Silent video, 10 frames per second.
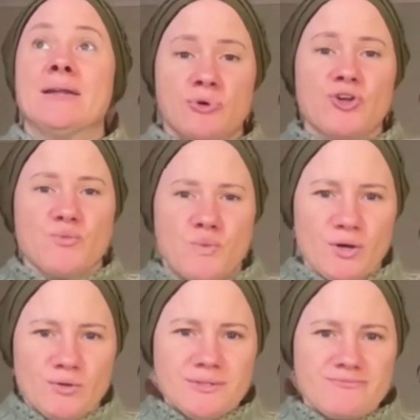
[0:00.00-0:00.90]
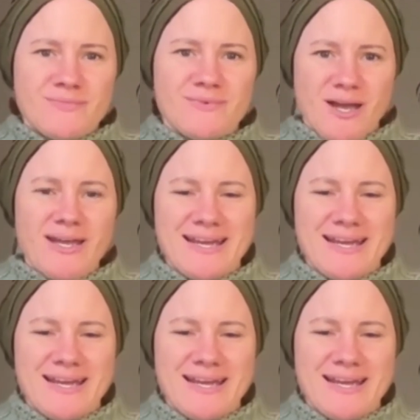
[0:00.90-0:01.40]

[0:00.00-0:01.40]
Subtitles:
a modern world, right?